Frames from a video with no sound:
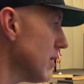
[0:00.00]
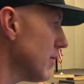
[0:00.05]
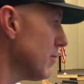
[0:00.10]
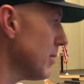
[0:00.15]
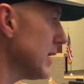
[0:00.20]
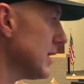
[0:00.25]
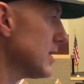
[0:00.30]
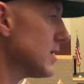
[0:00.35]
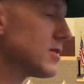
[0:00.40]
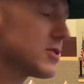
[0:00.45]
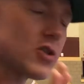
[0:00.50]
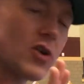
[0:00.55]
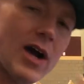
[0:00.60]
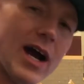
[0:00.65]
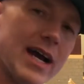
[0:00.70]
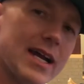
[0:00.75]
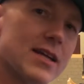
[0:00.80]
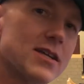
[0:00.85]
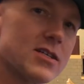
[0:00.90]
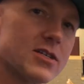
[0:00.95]
but
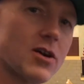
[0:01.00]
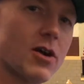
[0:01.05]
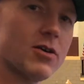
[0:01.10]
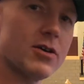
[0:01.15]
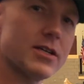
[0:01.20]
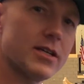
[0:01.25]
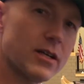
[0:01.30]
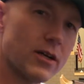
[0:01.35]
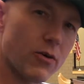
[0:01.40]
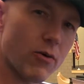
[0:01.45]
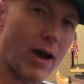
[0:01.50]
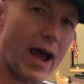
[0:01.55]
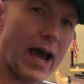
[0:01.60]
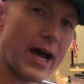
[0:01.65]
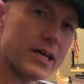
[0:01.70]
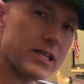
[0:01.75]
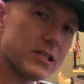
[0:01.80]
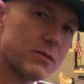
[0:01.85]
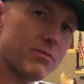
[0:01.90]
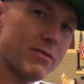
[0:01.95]
try to start to
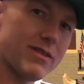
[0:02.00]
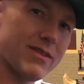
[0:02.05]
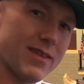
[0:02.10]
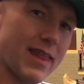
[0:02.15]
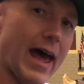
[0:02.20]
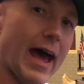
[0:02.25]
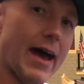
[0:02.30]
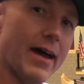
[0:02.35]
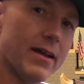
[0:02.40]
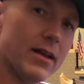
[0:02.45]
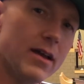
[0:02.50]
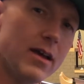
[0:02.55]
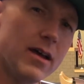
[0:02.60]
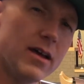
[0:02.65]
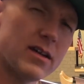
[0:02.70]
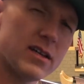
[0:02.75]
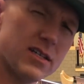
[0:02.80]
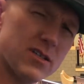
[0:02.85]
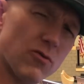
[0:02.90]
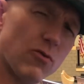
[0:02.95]
grasp that
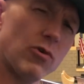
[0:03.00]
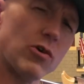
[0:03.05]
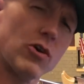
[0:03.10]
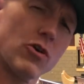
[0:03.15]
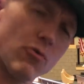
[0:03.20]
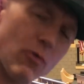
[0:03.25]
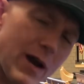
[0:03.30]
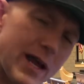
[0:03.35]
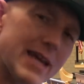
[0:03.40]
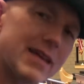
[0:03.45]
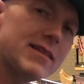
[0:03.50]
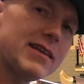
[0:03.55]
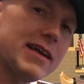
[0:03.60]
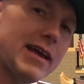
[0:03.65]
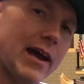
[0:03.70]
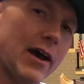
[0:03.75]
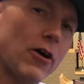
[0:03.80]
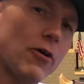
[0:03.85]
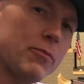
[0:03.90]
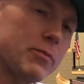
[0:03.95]
because it will greatly
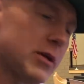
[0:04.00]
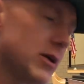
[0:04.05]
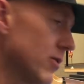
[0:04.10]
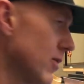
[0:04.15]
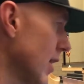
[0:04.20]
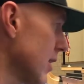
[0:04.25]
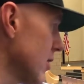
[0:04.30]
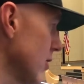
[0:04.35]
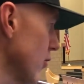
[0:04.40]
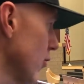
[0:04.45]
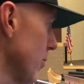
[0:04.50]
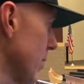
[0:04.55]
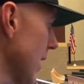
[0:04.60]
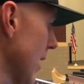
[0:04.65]
help you, and you will be